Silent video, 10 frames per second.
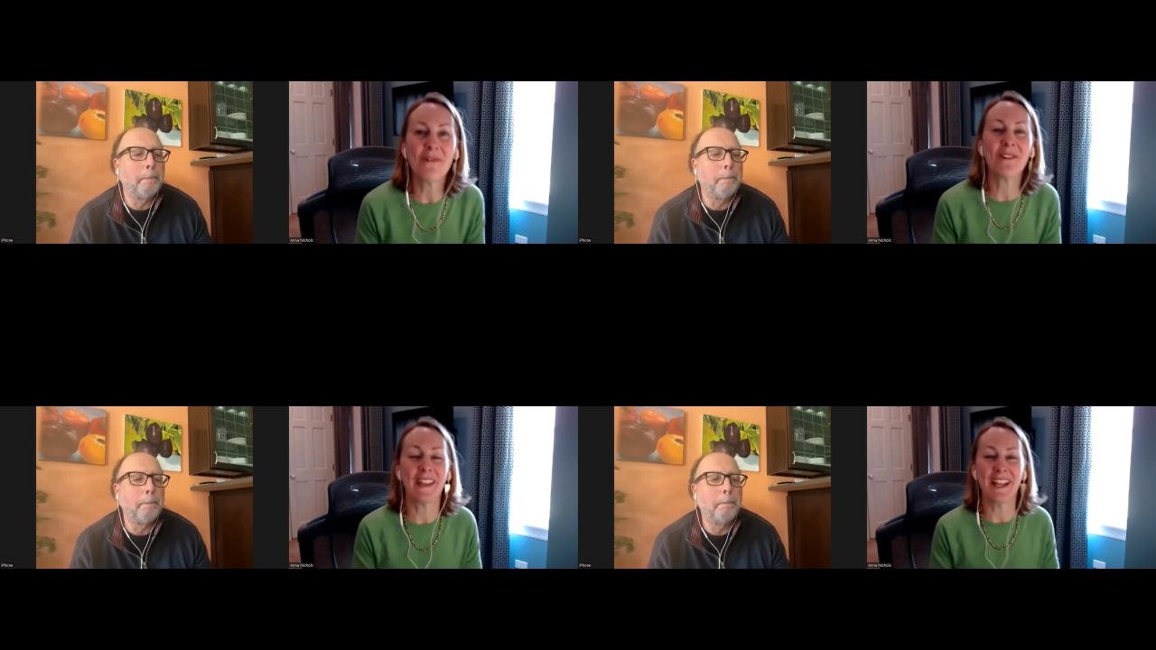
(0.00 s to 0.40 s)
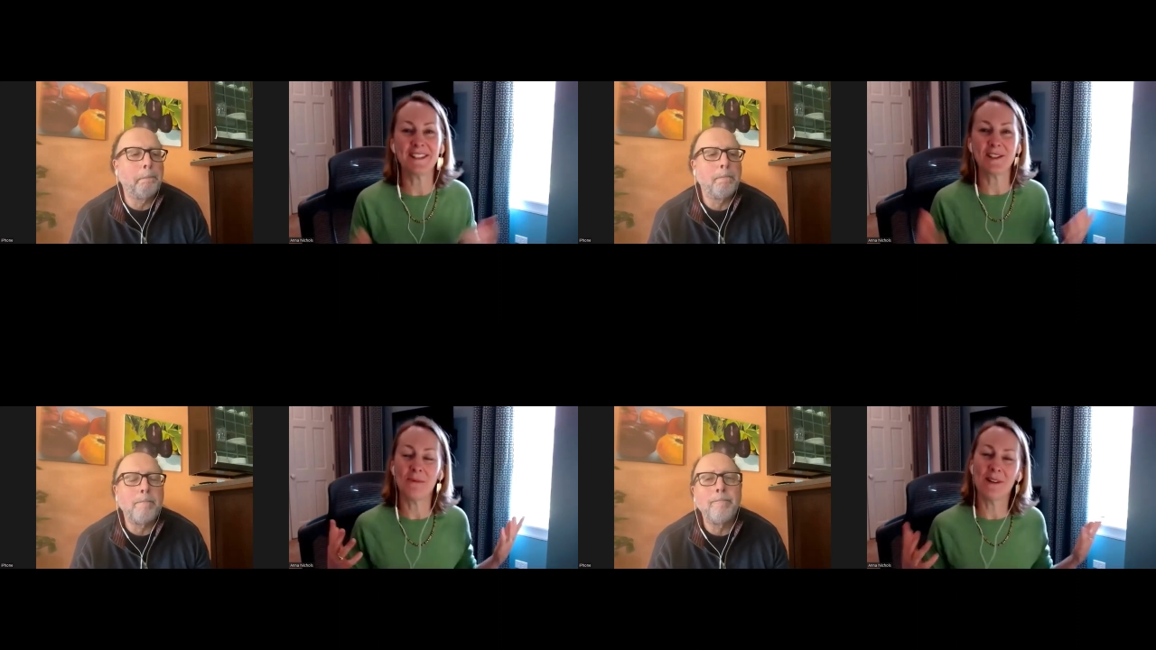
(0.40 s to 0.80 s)
Speaker 1: Well,
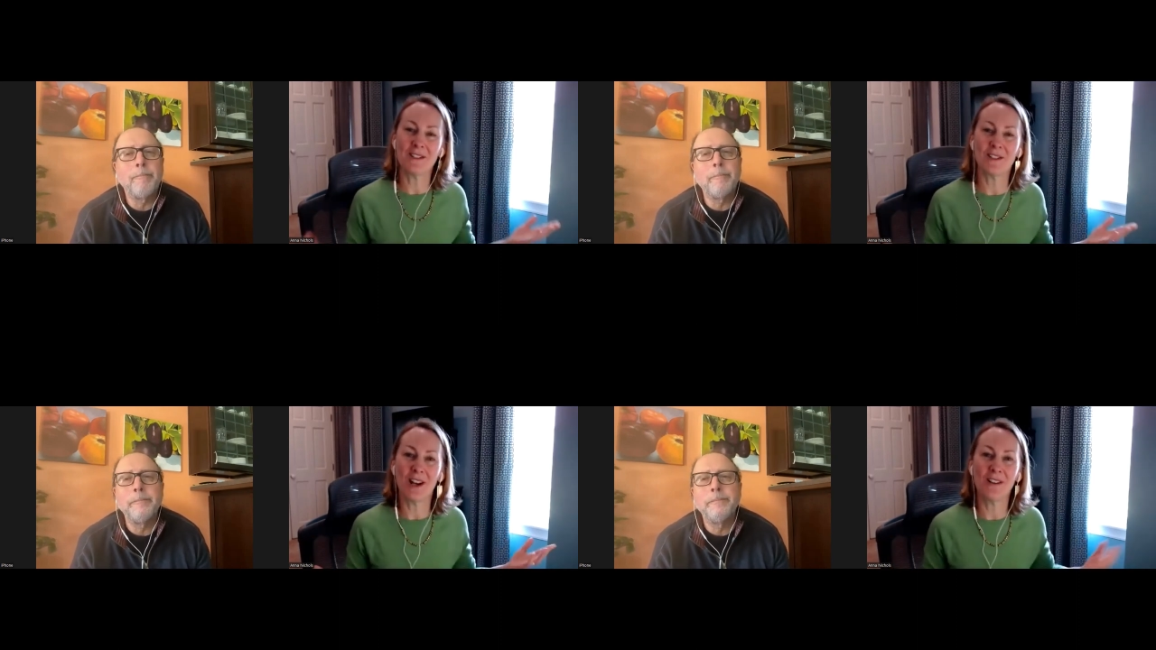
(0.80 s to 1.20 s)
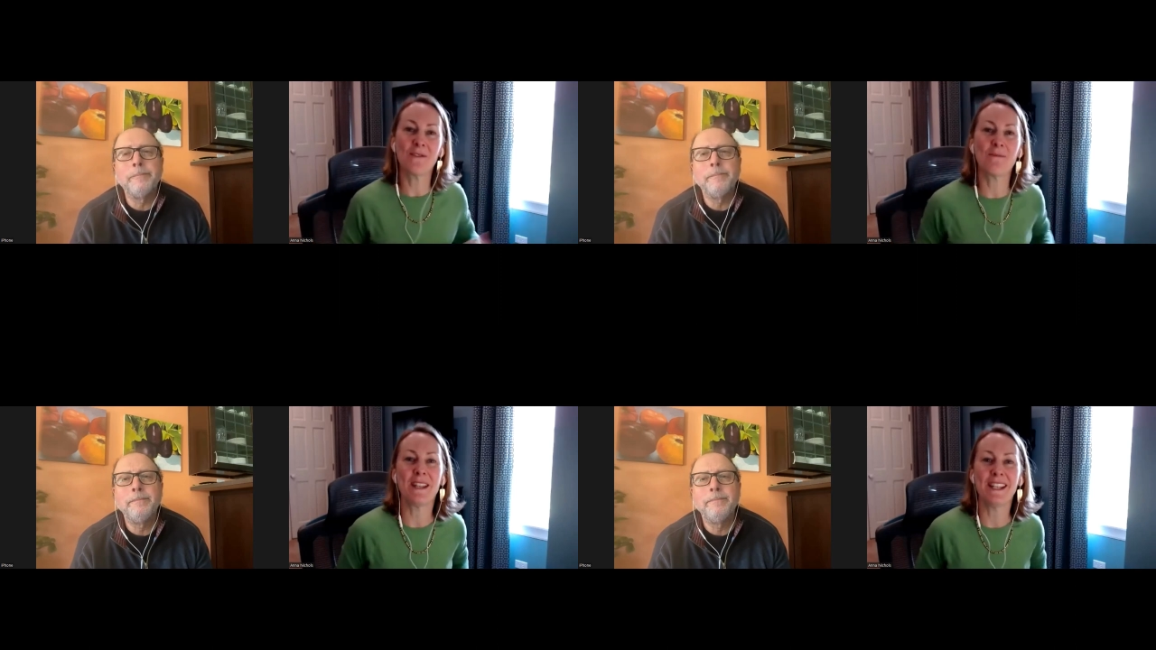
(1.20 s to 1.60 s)
thanks so much, John,
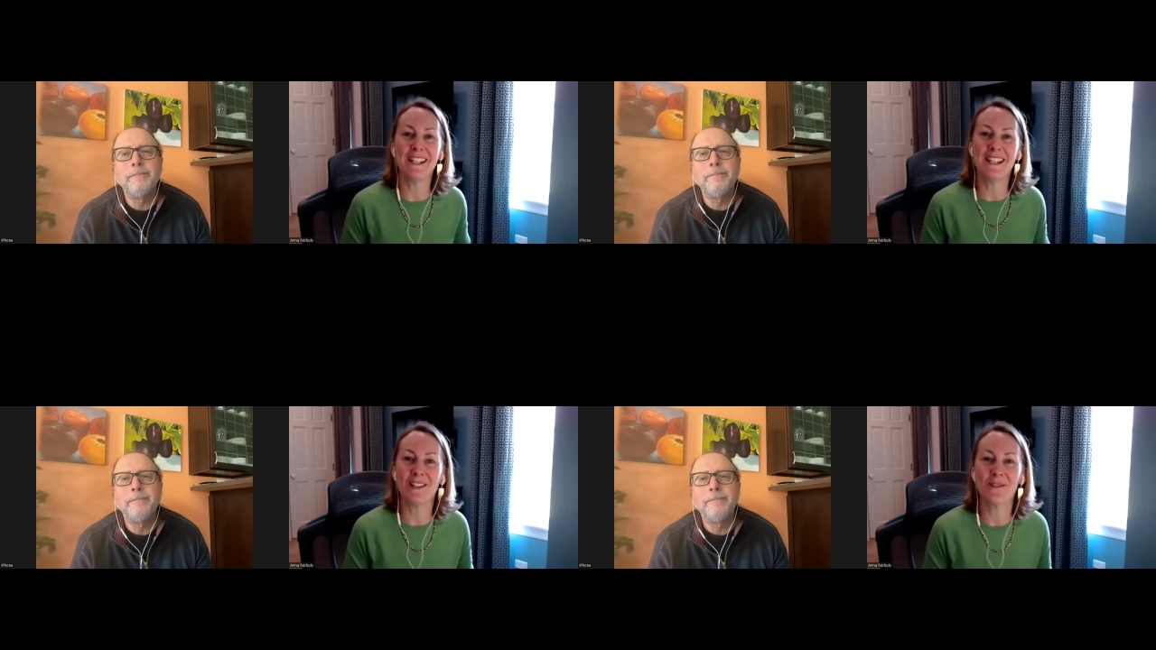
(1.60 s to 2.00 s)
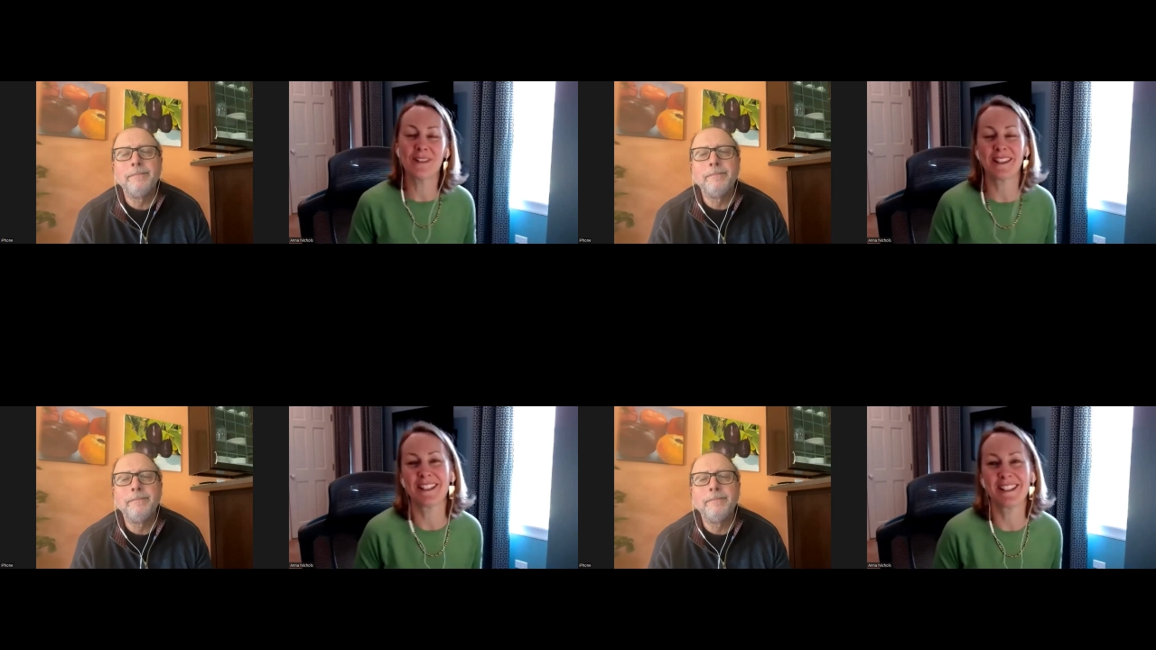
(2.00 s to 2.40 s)
for being here
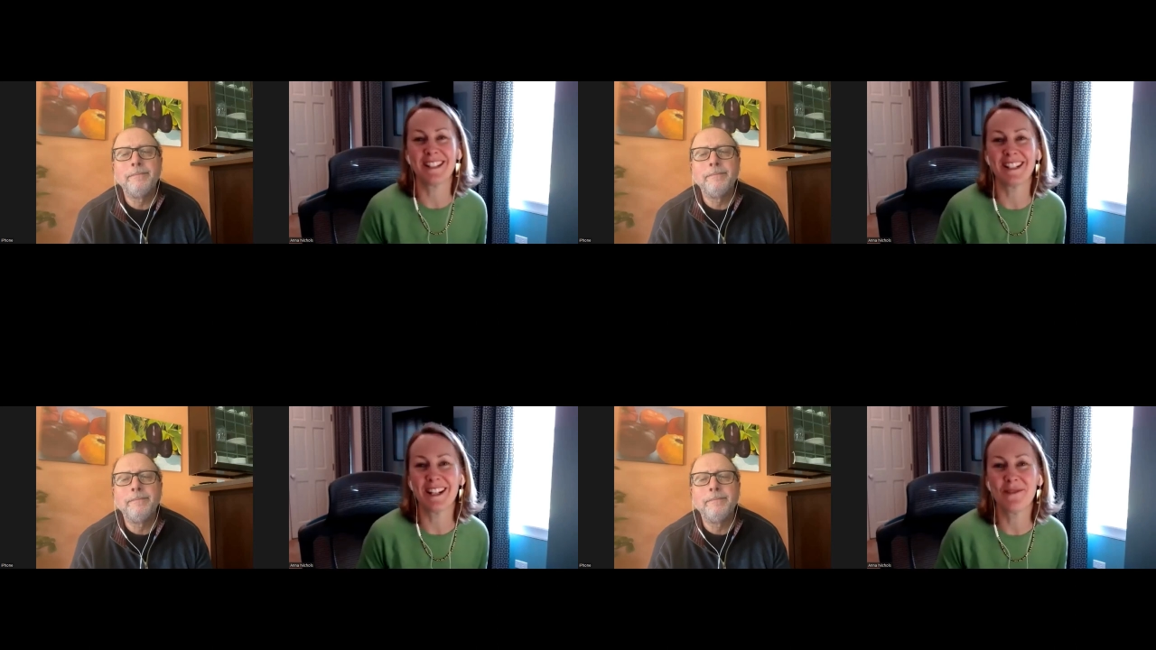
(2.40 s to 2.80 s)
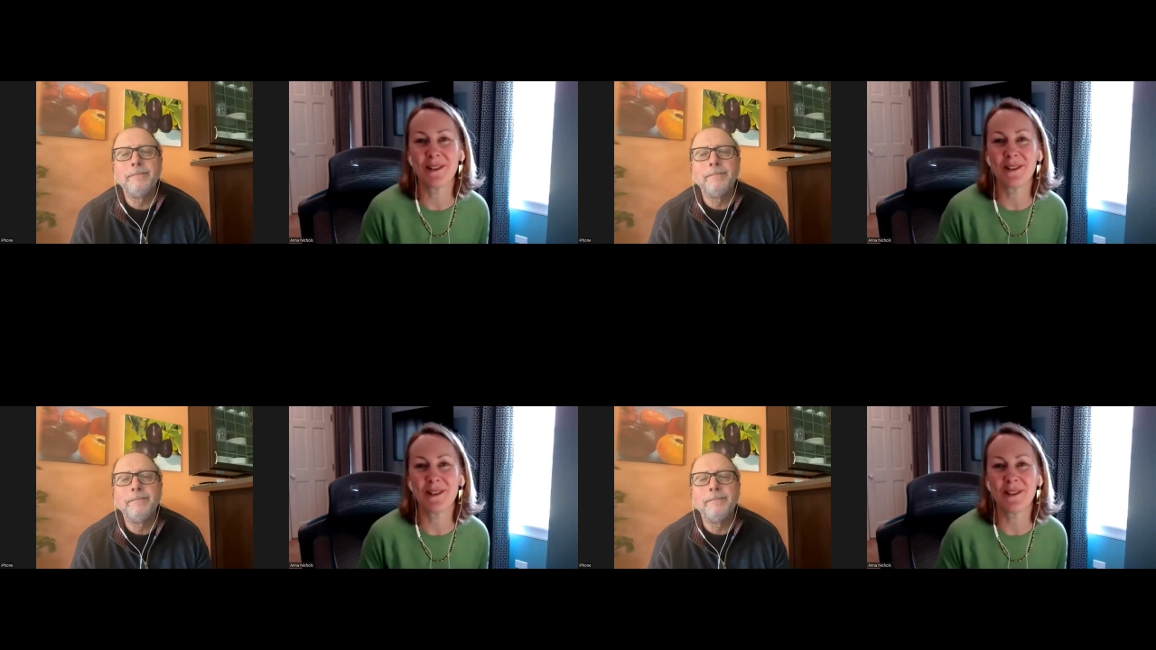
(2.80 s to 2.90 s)
with us today.